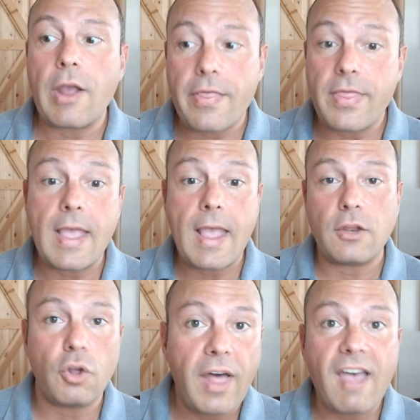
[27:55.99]
And
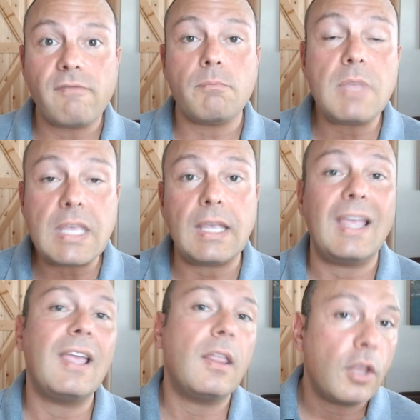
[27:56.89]
then you'll have me
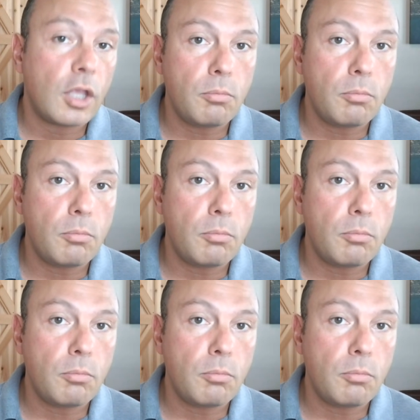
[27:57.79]
in the